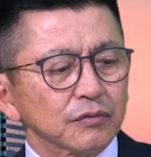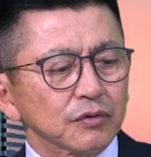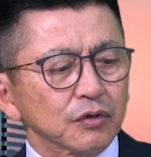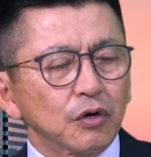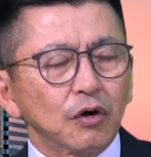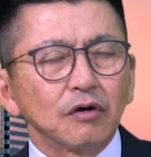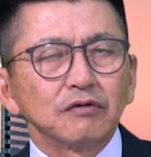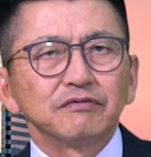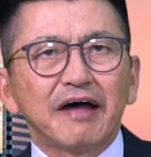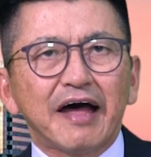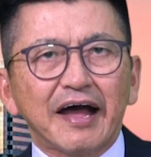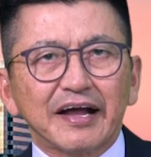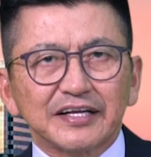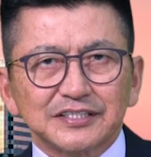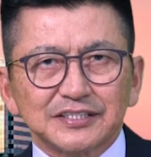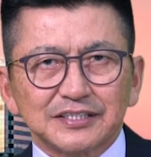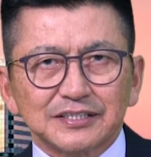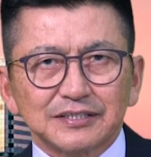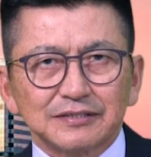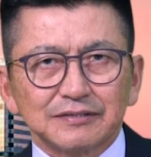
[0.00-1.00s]

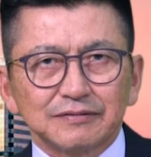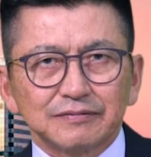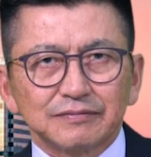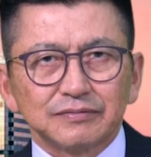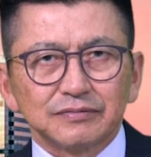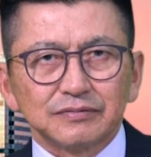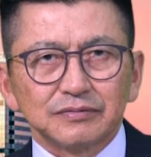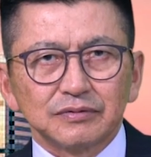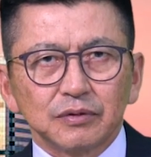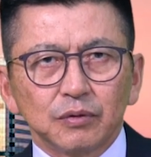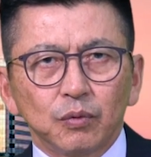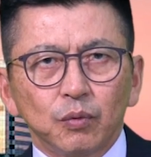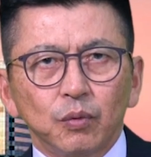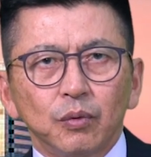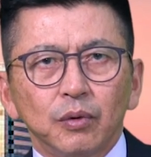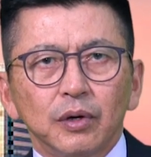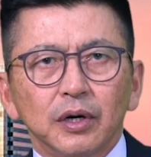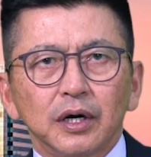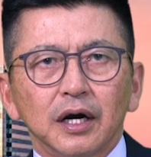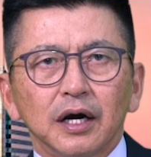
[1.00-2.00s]
COVAX,
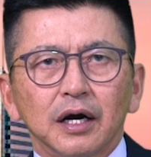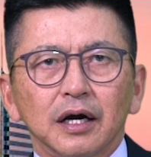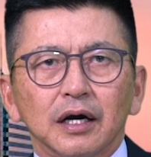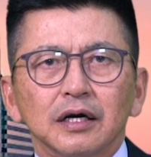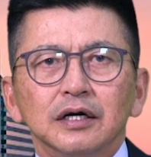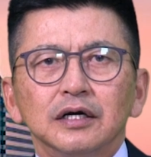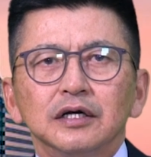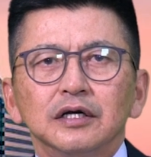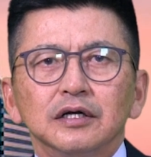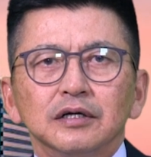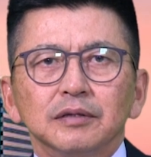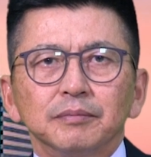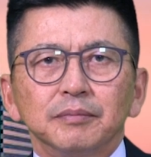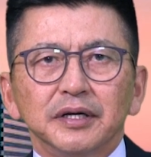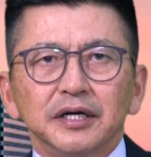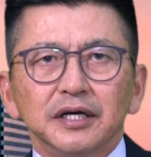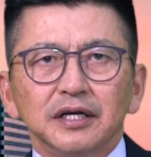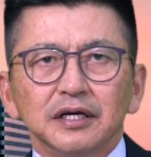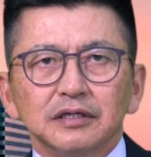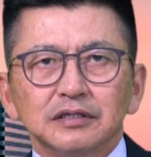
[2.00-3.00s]
where
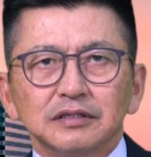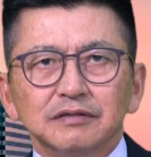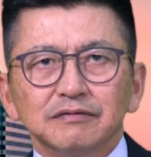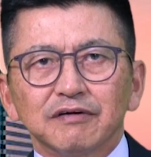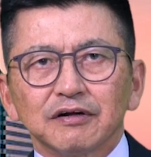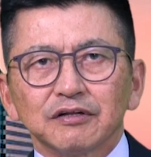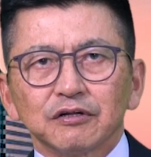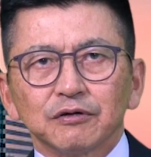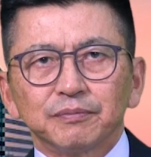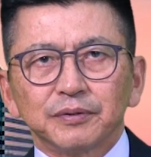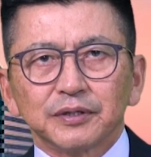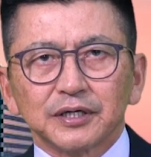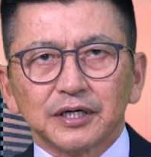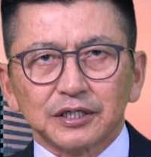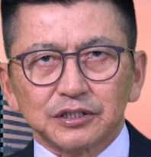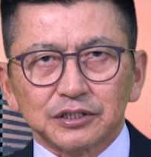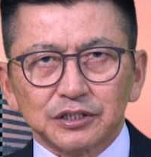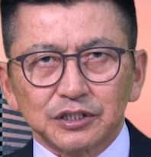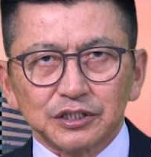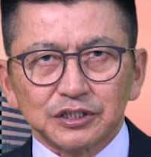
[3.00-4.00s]
many developing
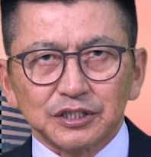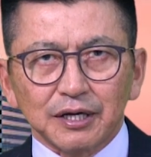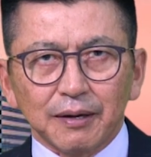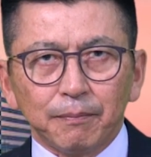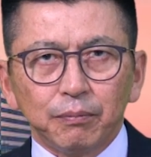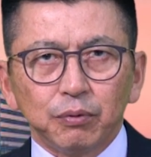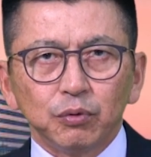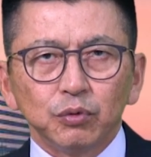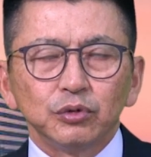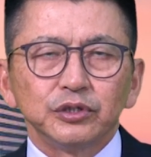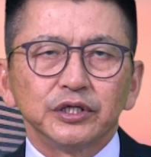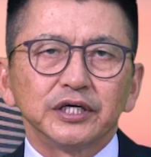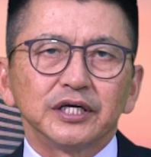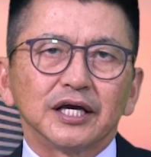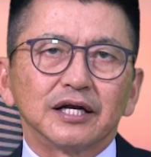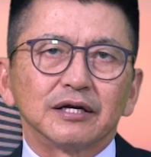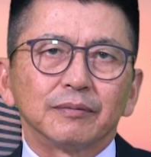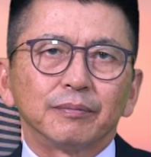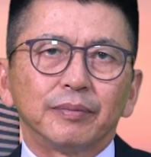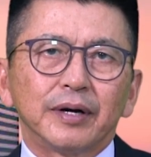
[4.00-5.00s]
countries are pooling
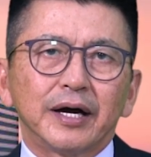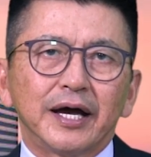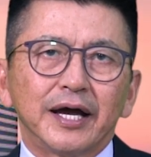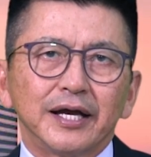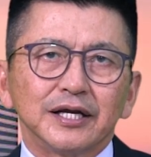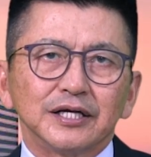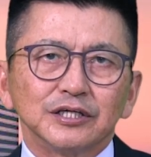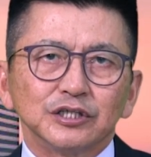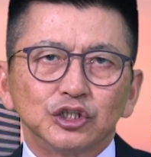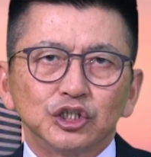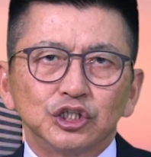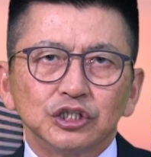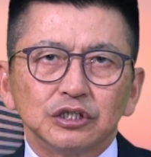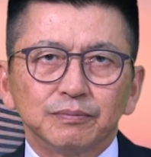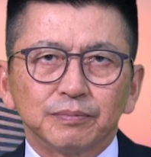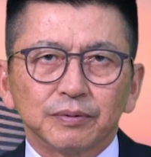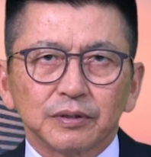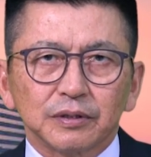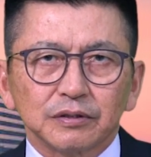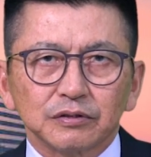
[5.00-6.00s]
and buying
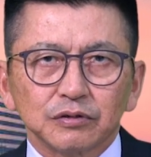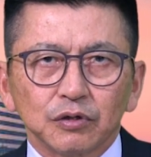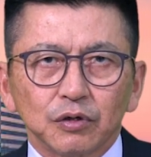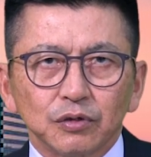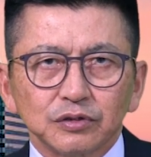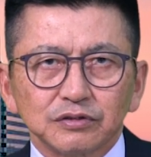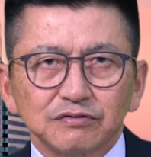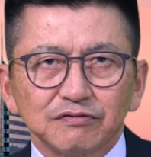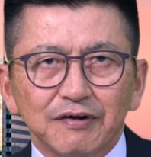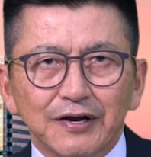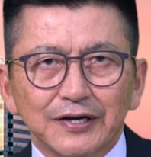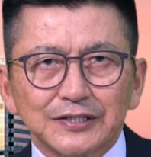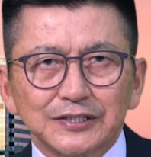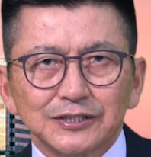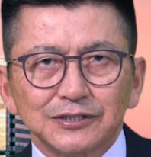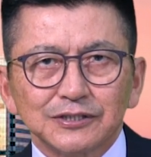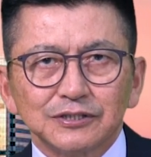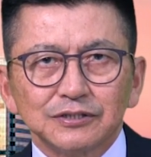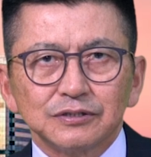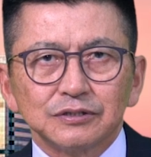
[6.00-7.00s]
cheaper those
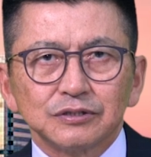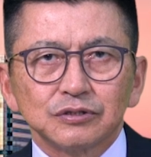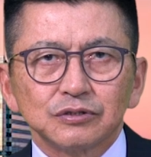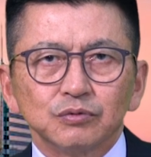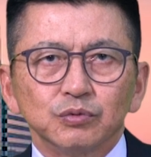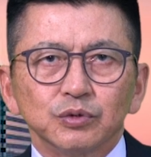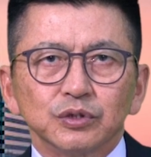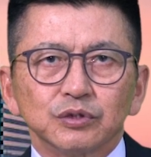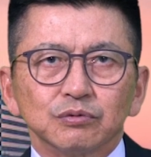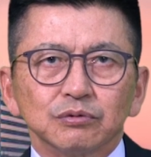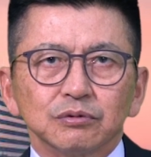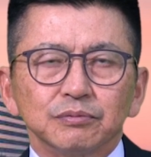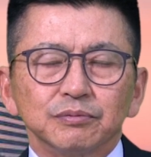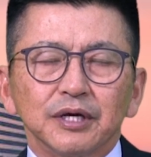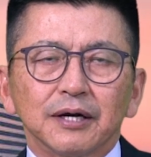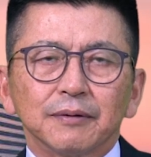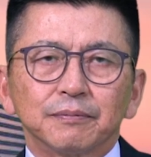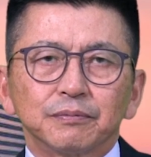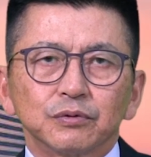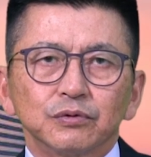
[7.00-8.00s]
vaccines, which will be
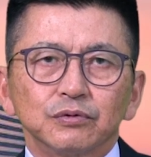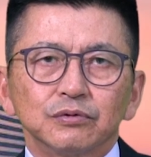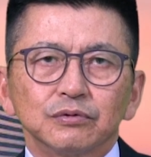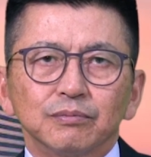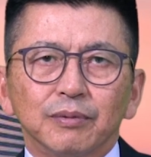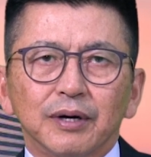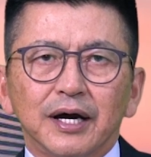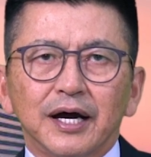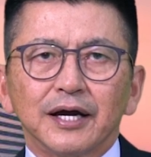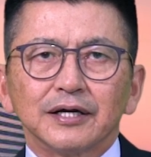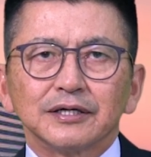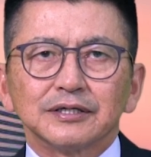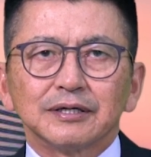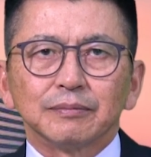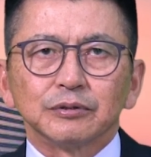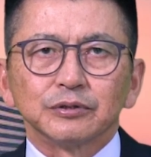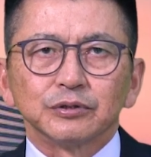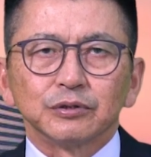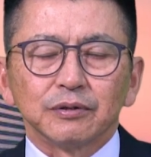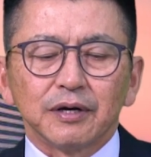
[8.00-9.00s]
approved by
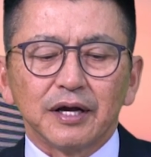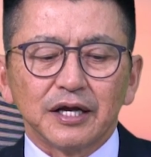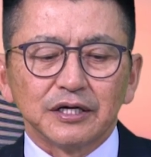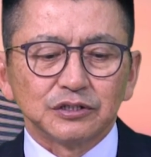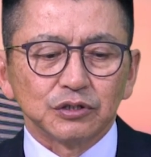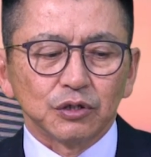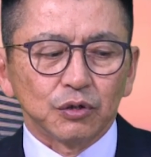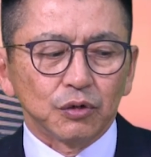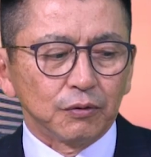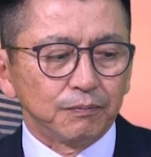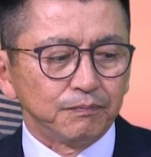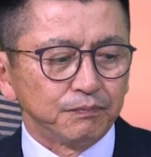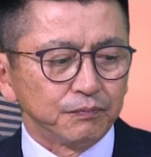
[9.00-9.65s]
WHO.